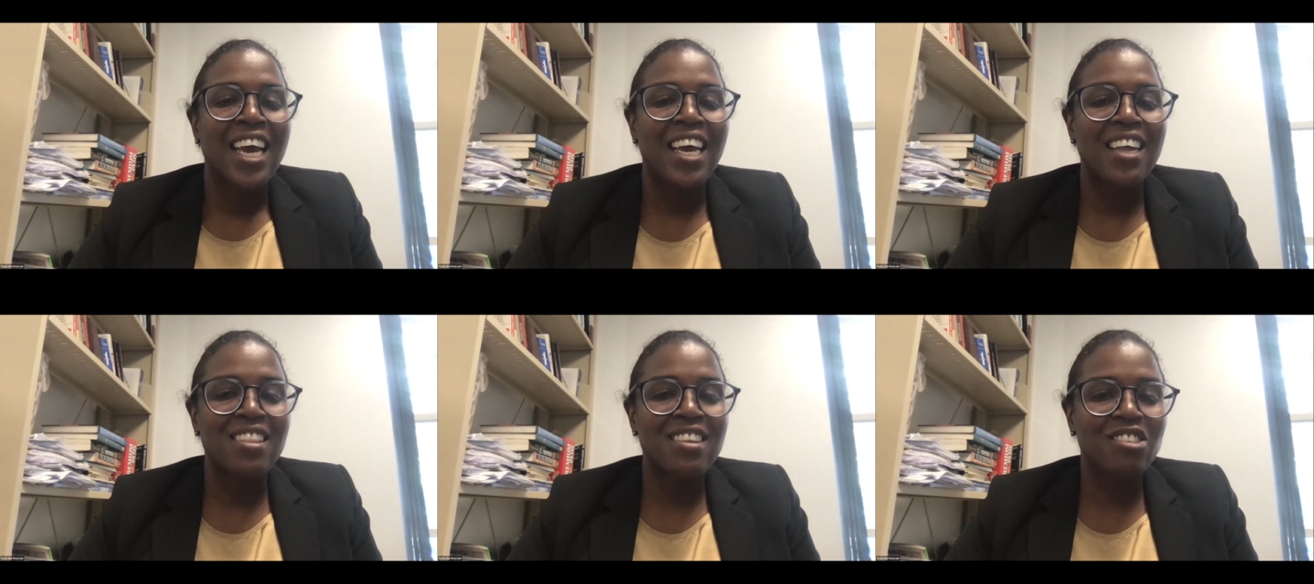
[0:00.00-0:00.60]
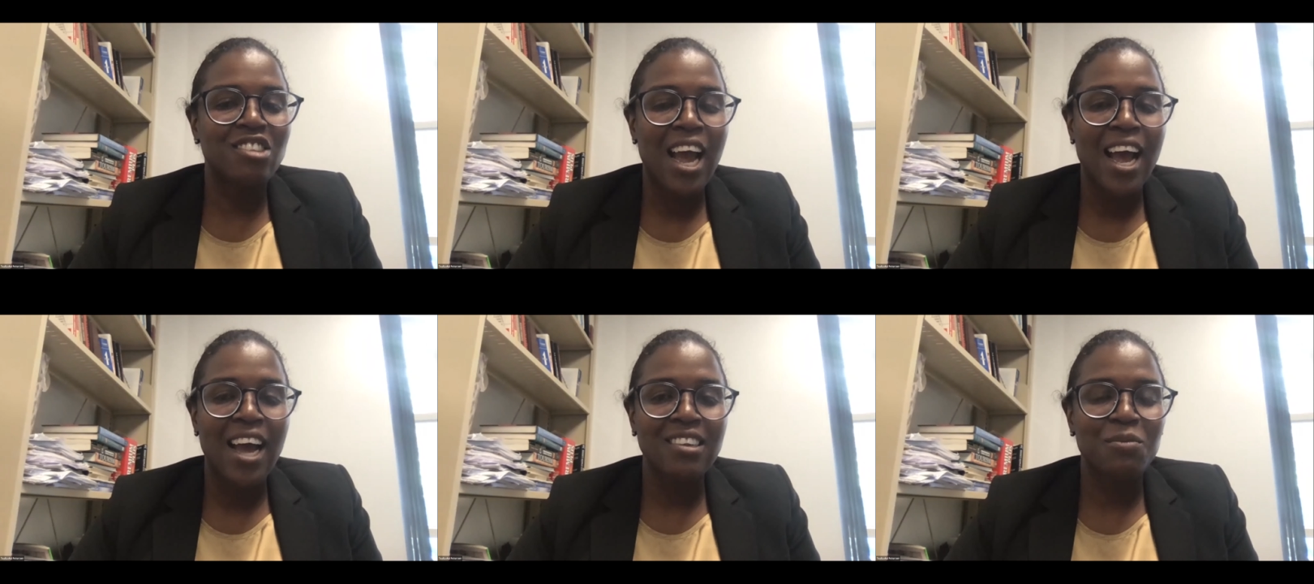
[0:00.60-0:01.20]
in the
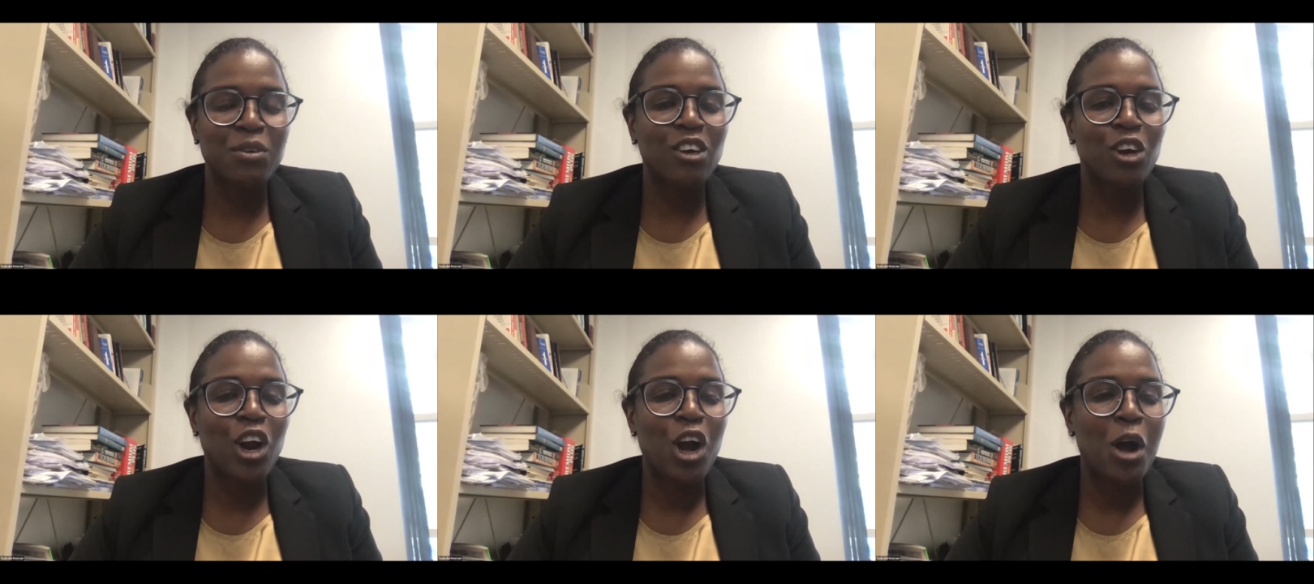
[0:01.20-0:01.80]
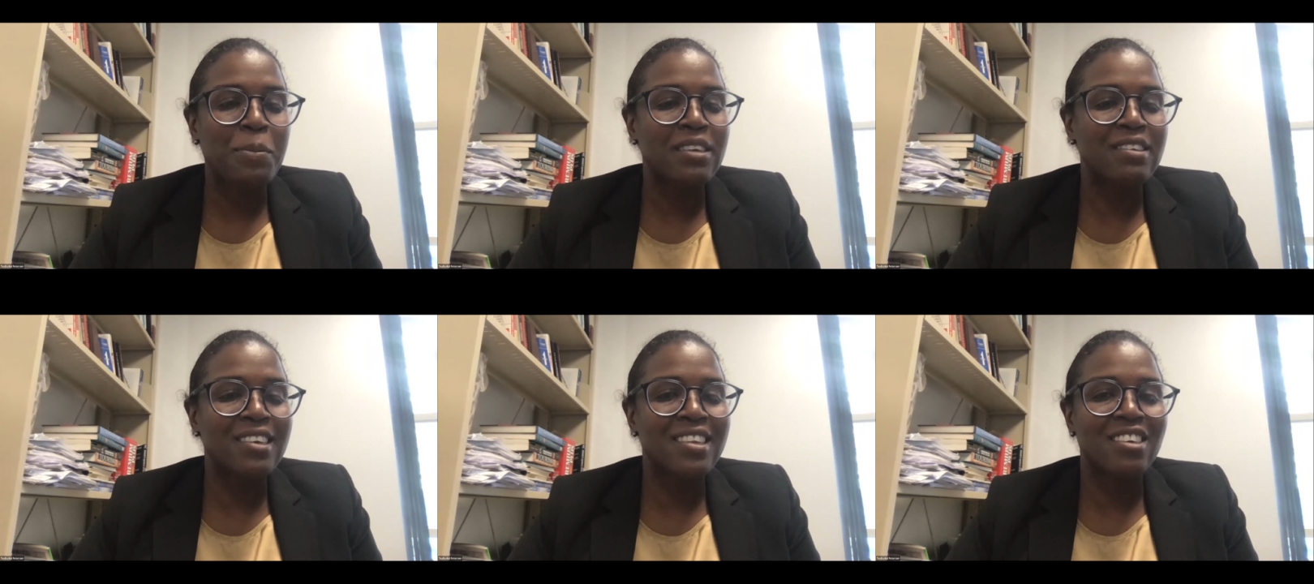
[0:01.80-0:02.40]
chat put your
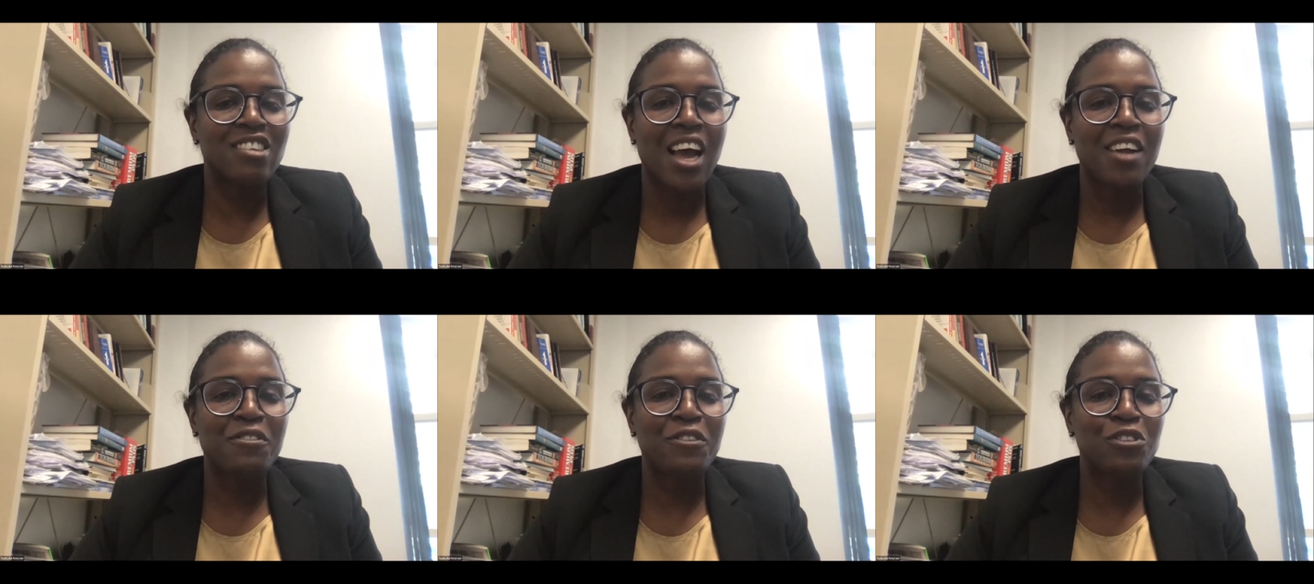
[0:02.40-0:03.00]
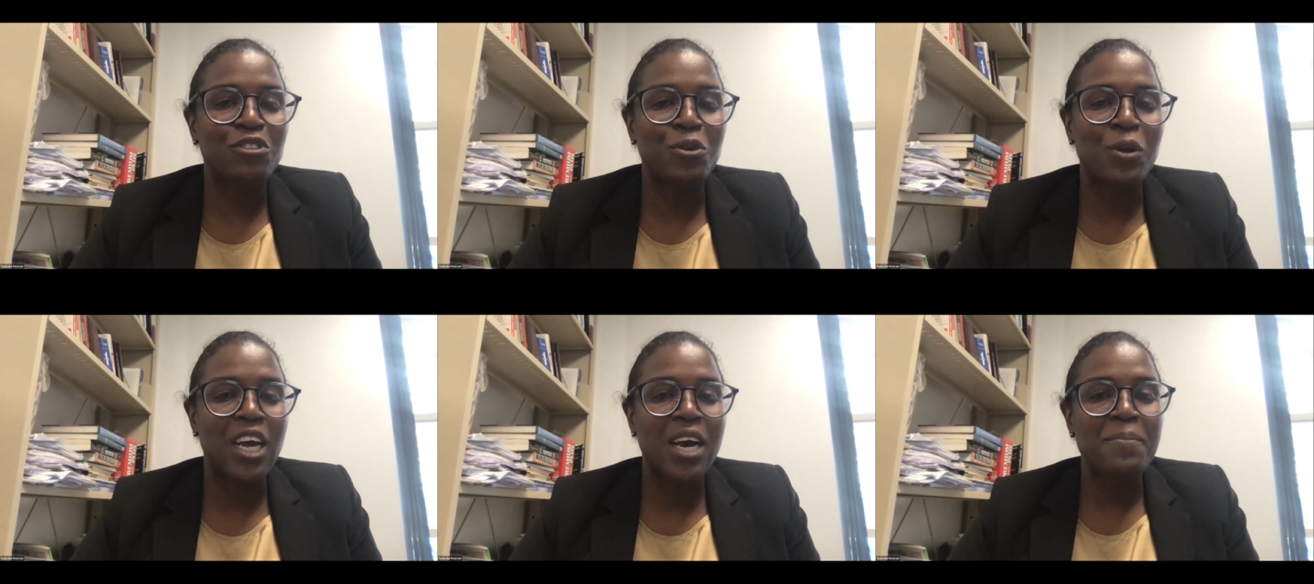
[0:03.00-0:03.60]
comments in the chat for
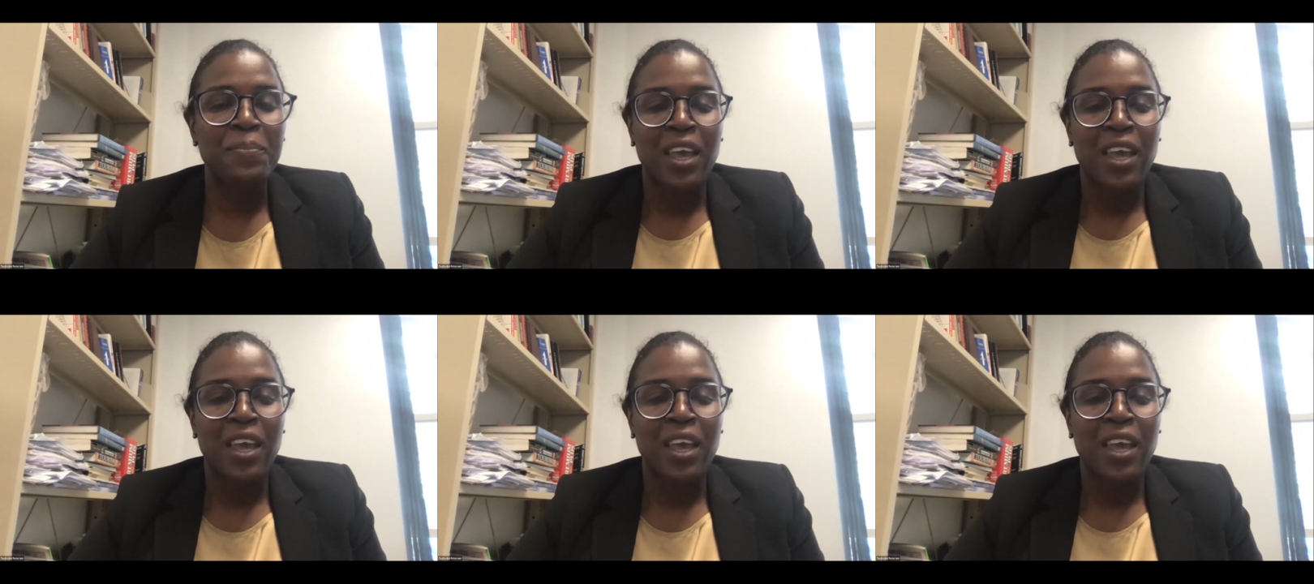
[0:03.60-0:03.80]
tola